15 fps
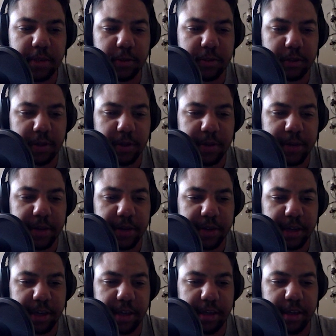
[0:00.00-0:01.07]
talks a lot about
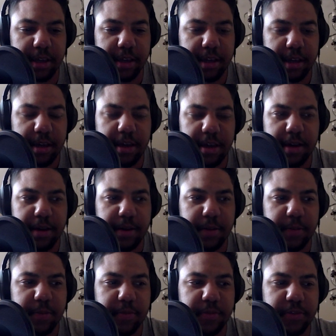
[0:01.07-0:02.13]
like
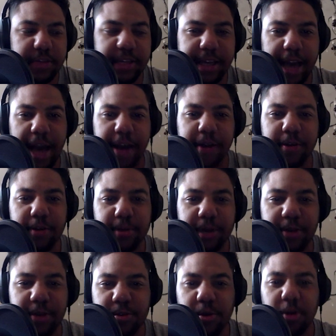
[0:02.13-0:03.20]
feeling anger
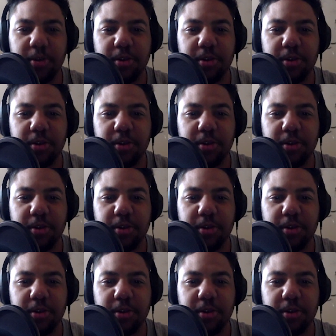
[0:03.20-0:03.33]
about not